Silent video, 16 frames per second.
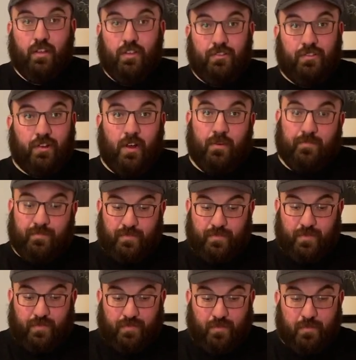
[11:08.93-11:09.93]
So,
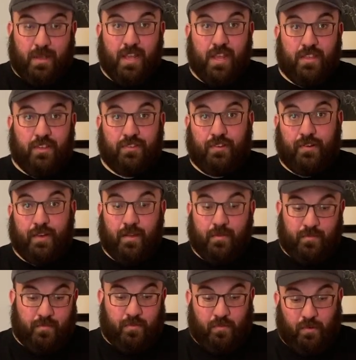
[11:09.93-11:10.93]
for me, this
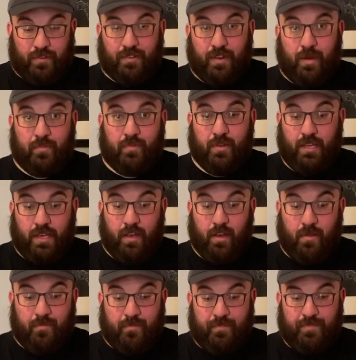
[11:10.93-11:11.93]
grip works out pretty
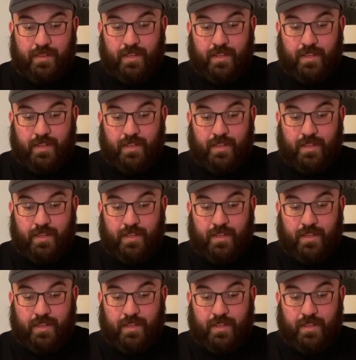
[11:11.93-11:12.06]
good.